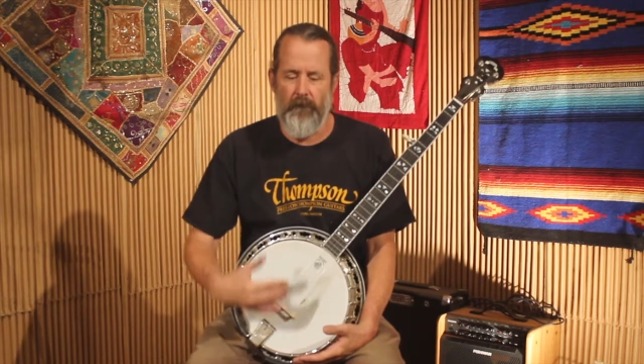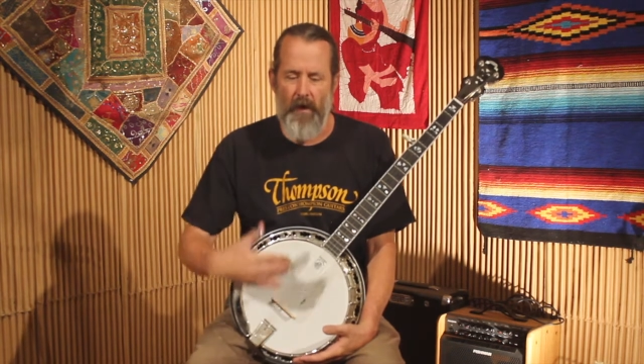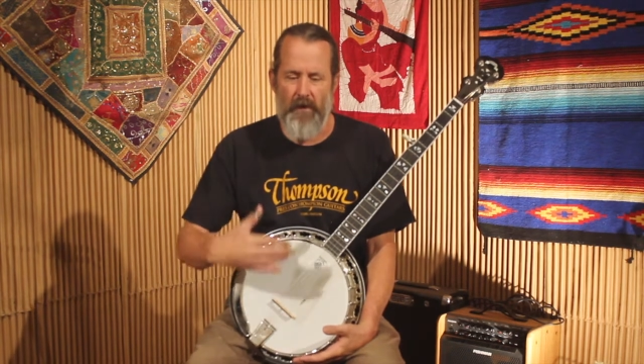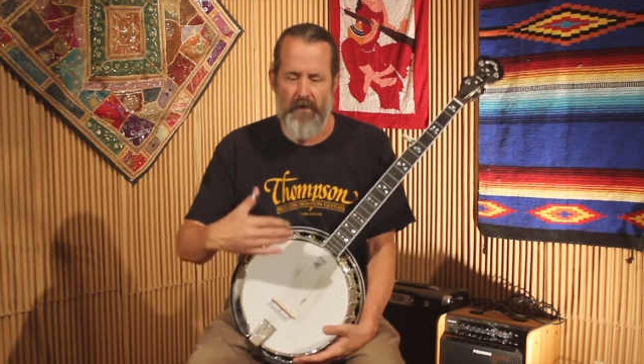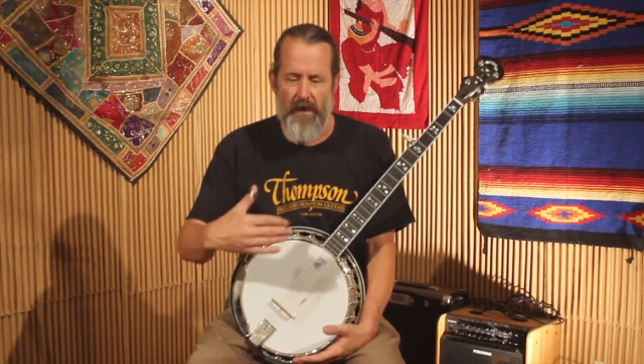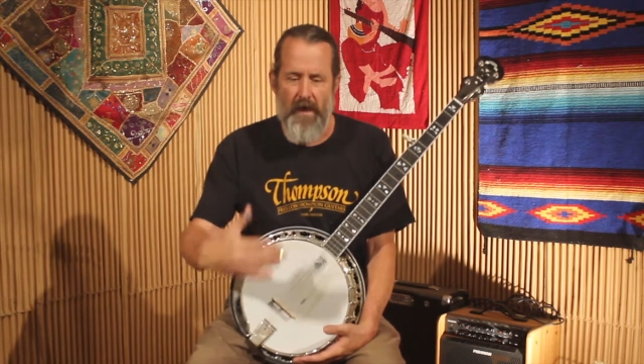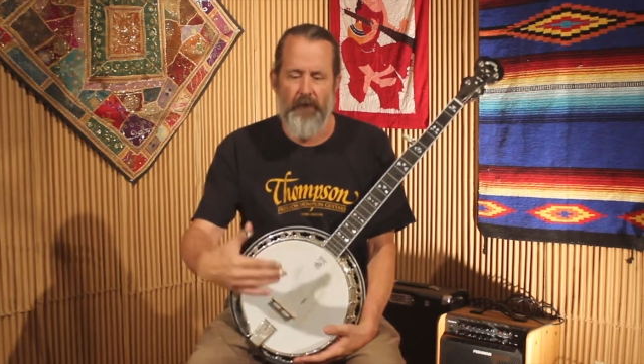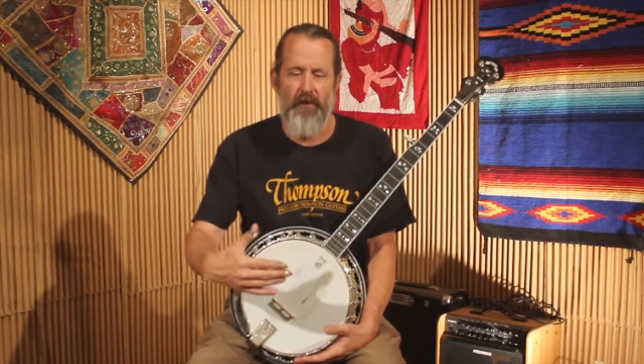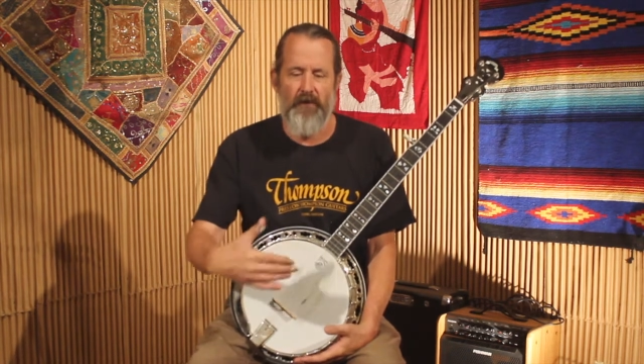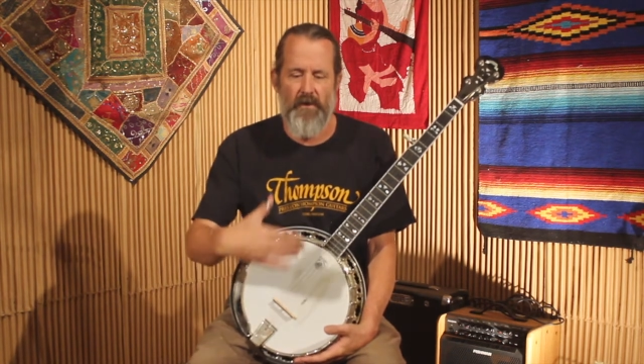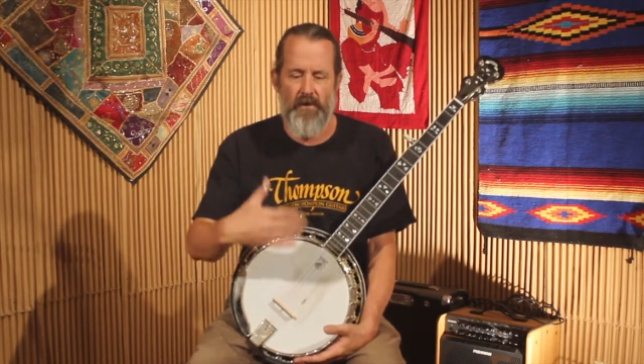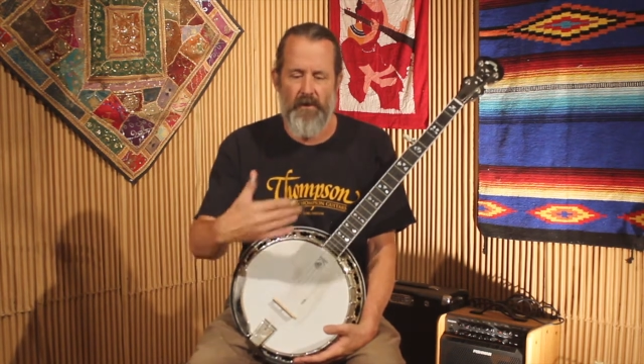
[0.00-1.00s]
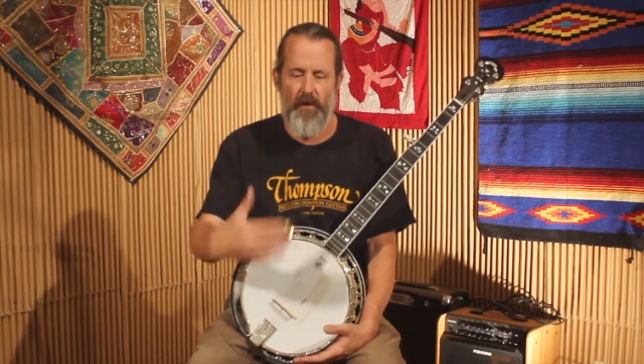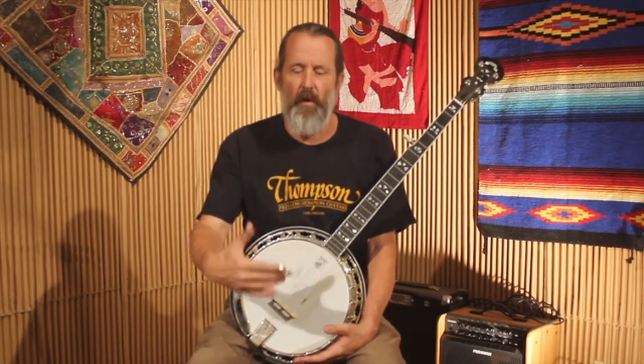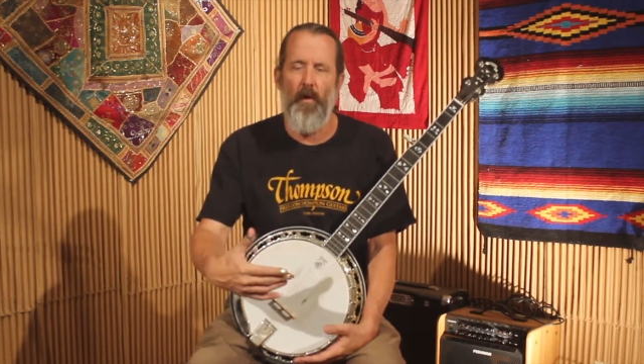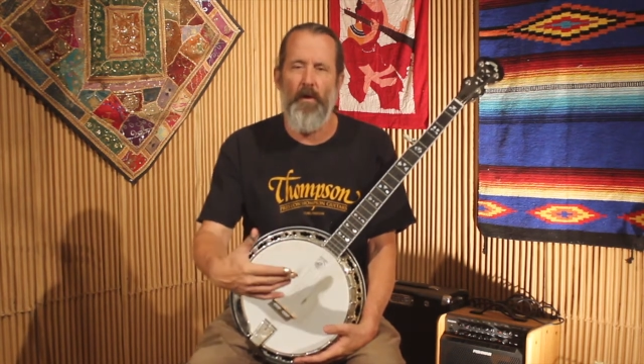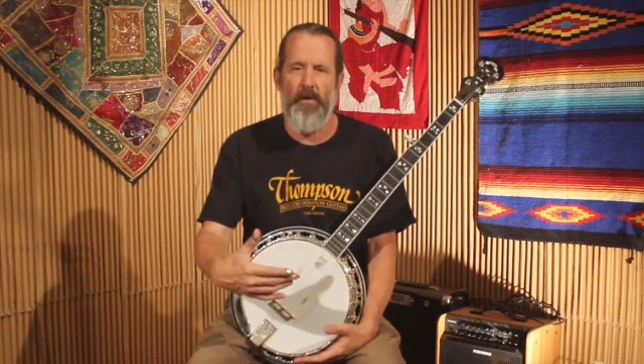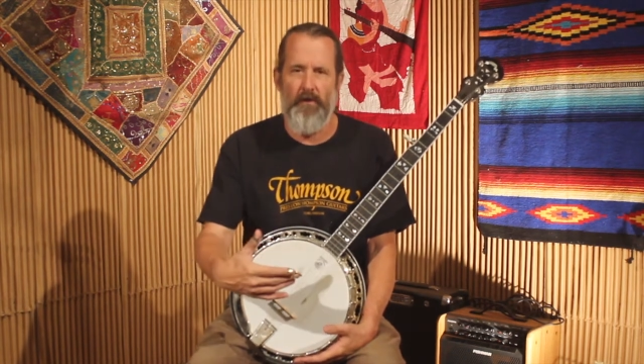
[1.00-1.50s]
on top of just the
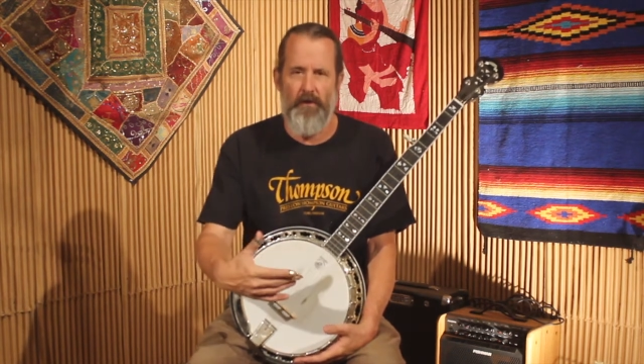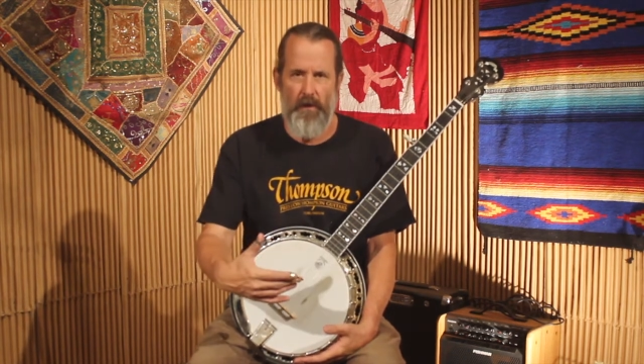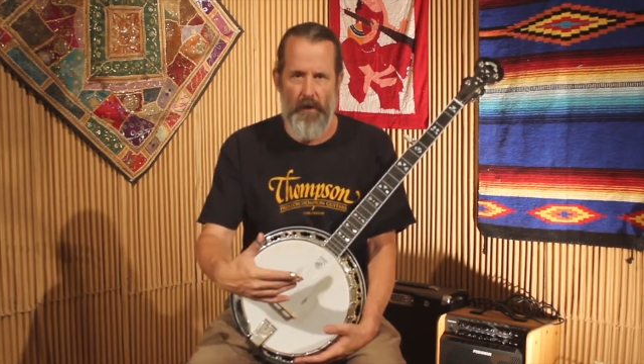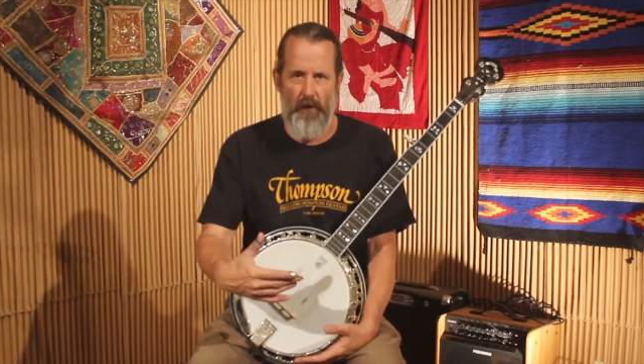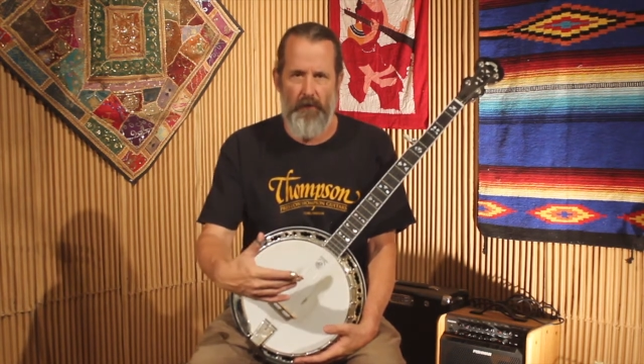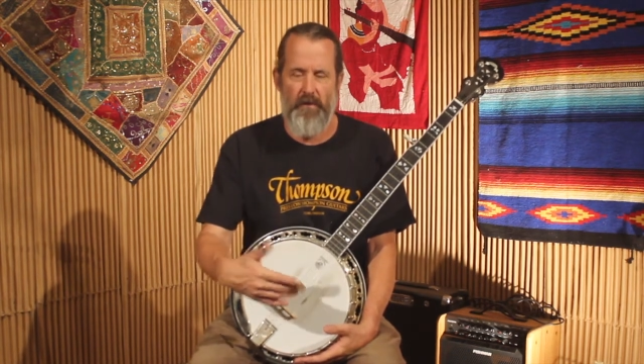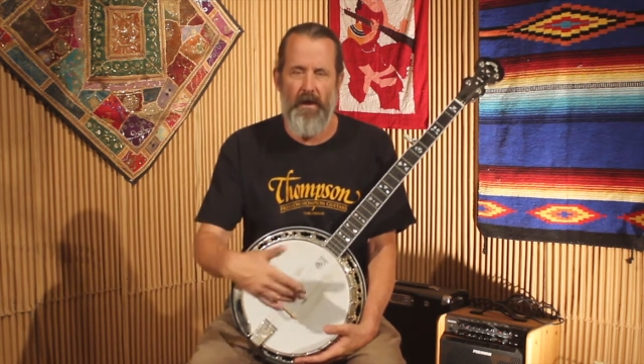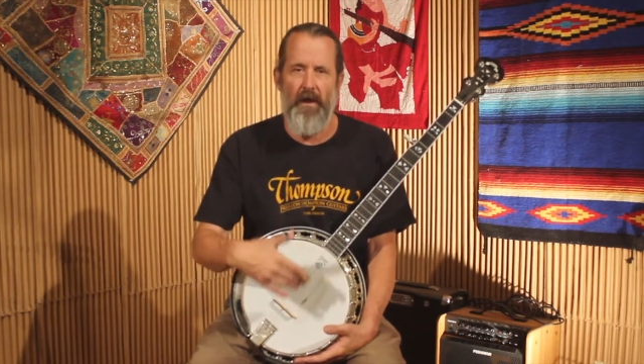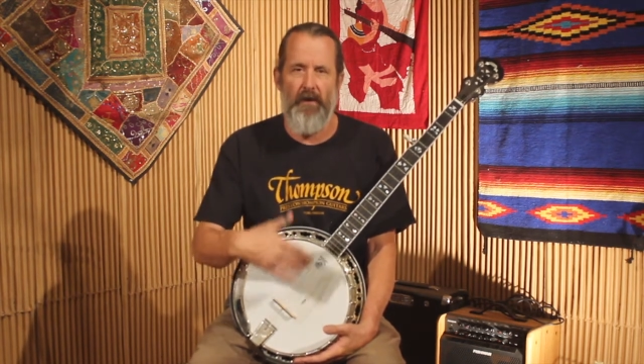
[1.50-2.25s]
chord tones,